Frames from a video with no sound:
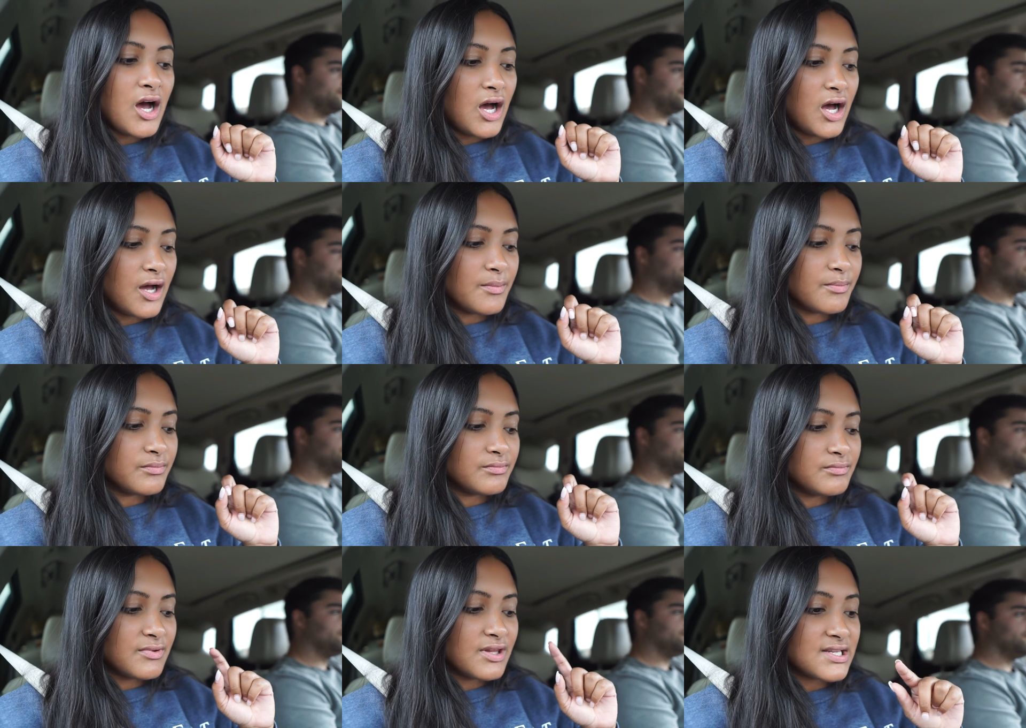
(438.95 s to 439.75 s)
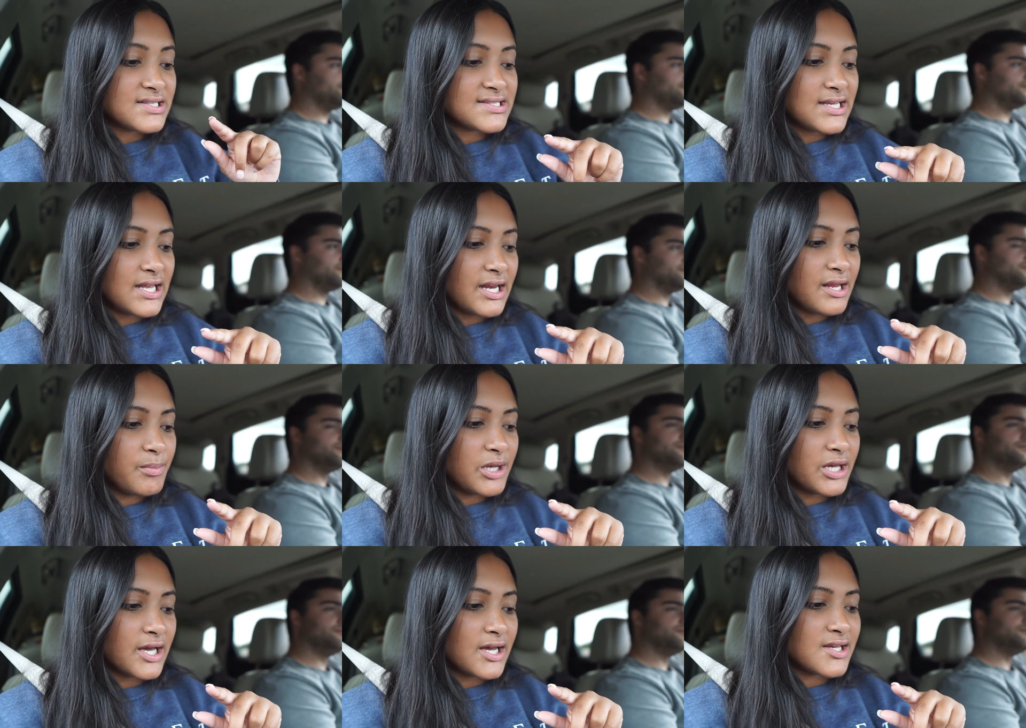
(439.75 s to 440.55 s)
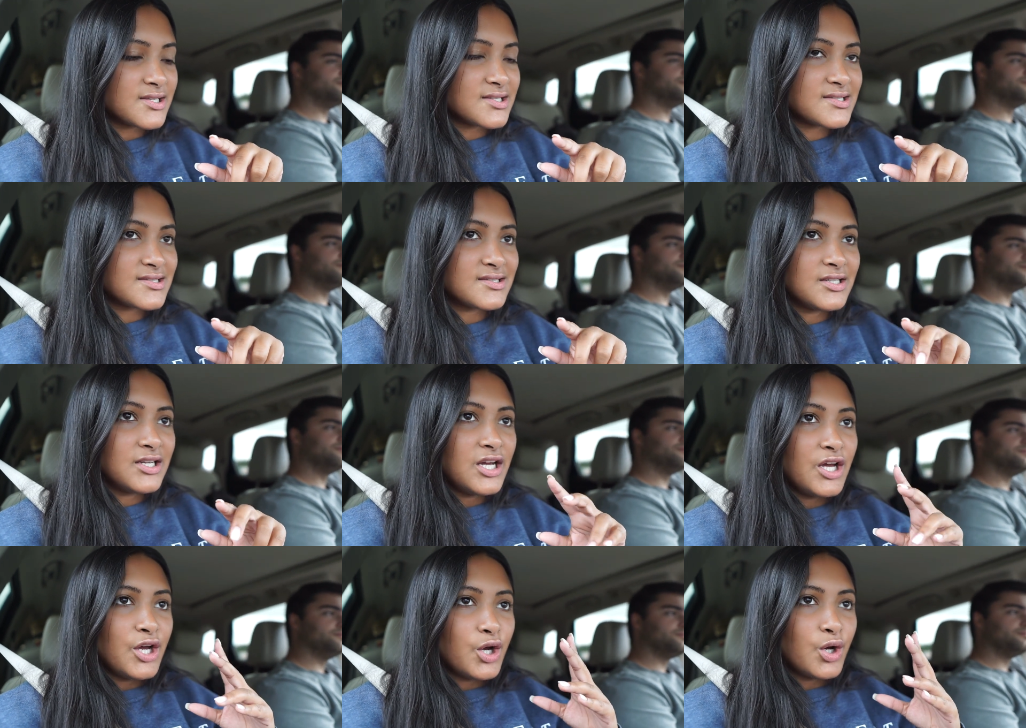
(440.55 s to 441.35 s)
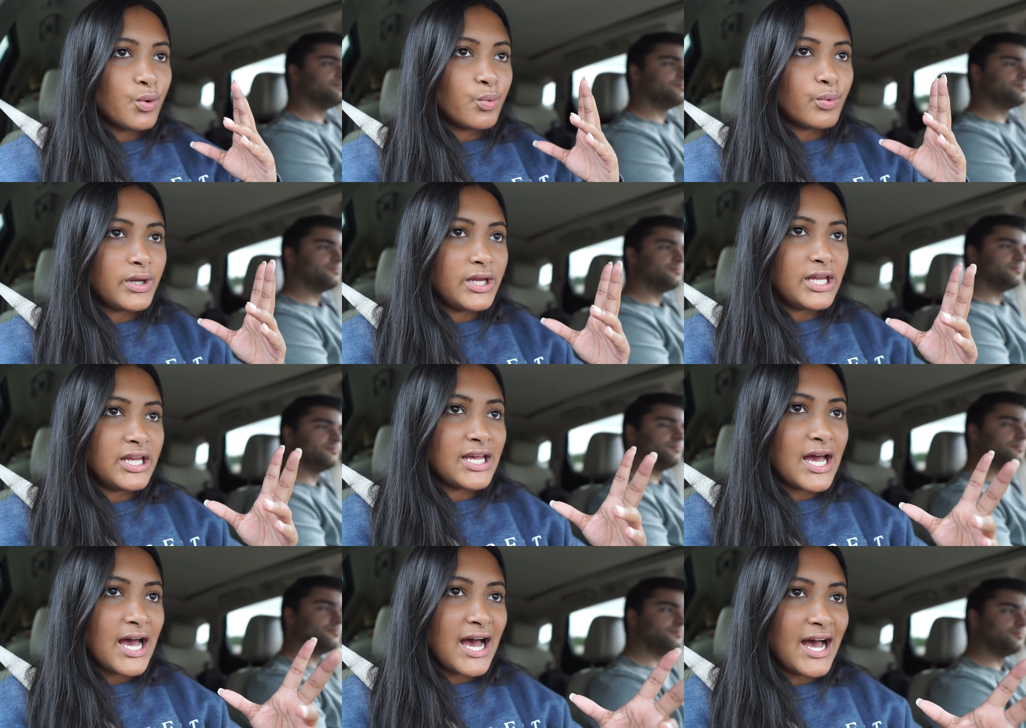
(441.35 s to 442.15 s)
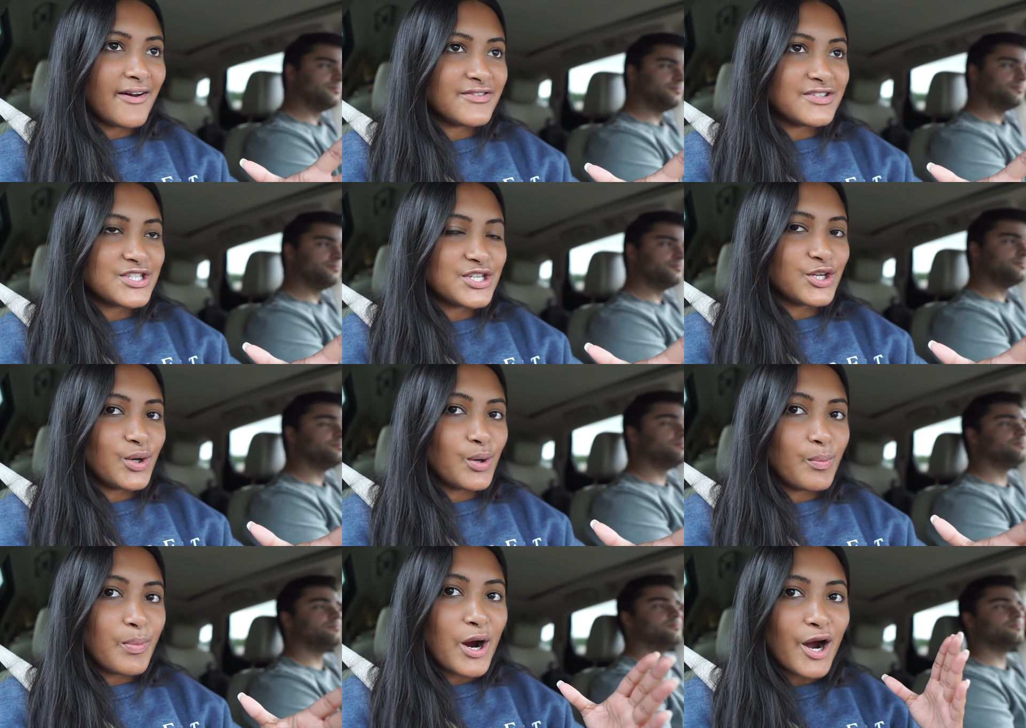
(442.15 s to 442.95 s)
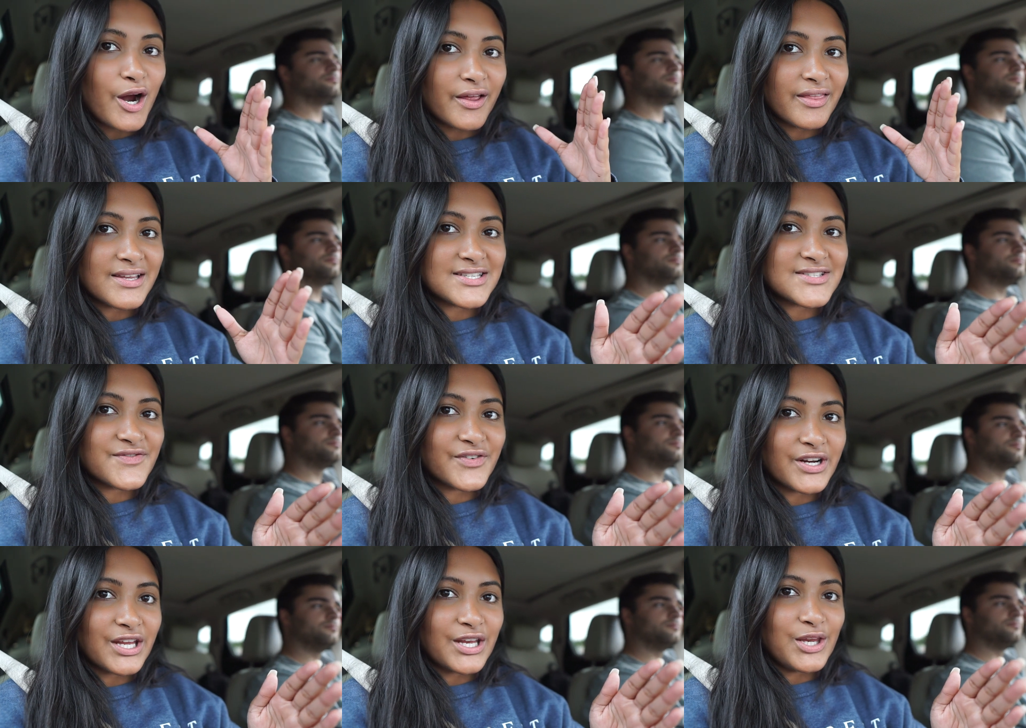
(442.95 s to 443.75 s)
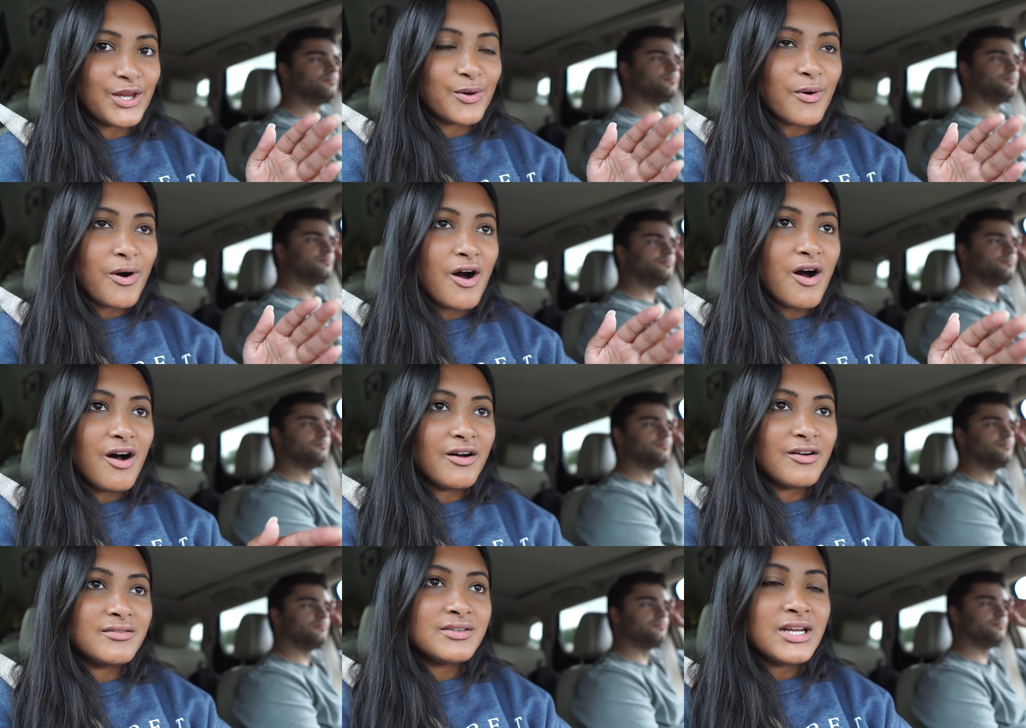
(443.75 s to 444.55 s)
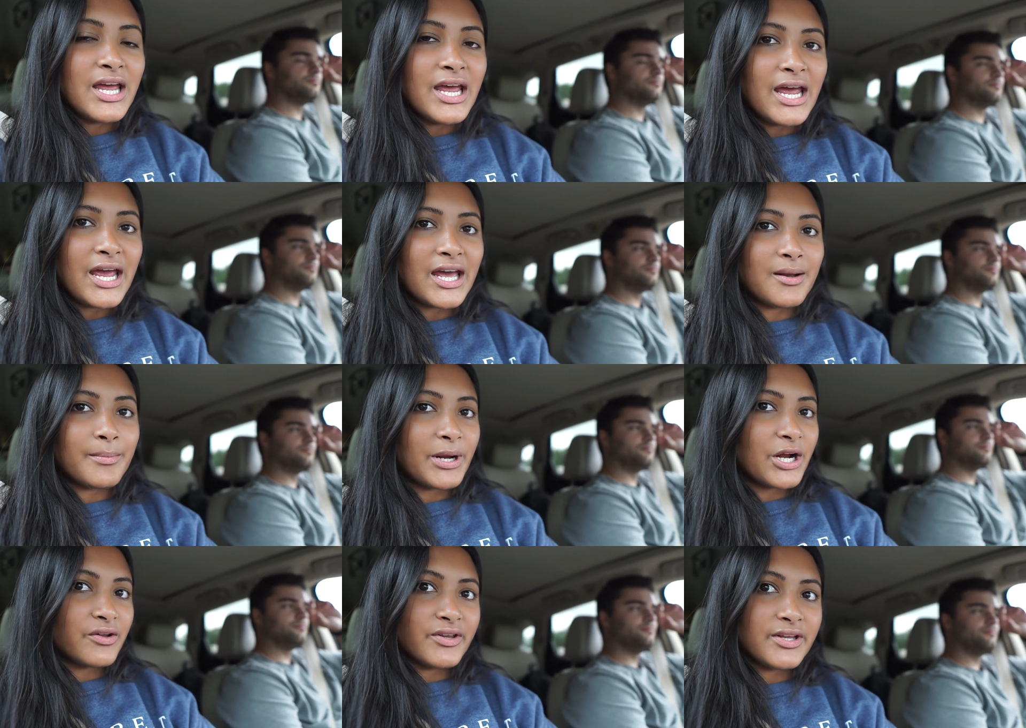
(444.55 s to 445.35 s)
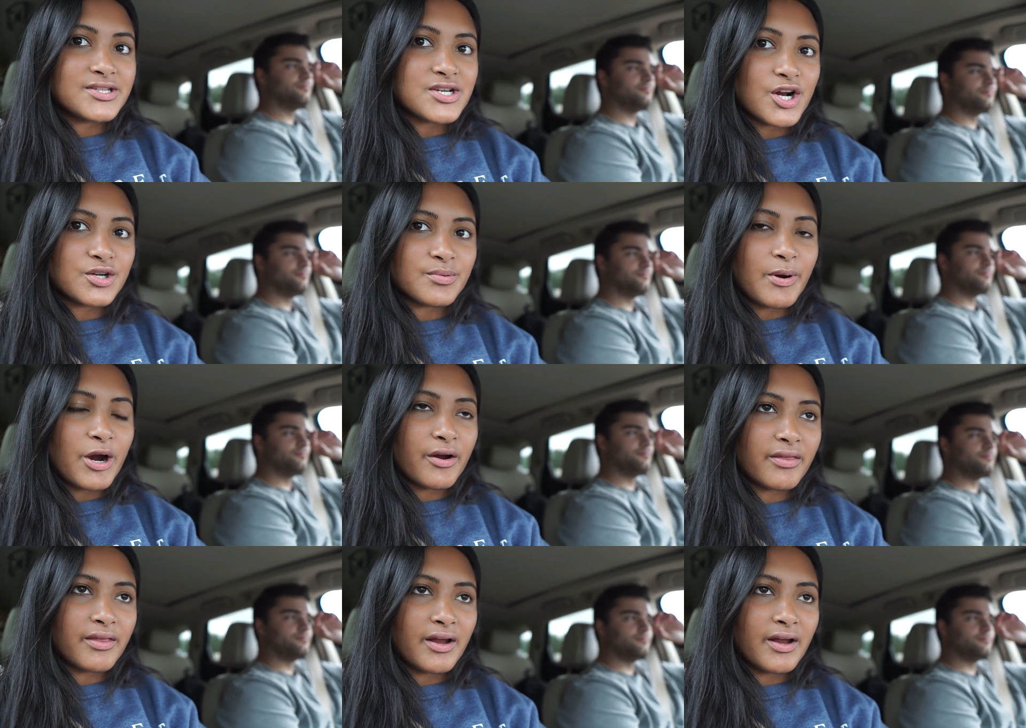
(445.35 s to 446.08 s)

Speaker 1: um, the city, because we have to park this freaking U-Haul, and apparently it's hard to park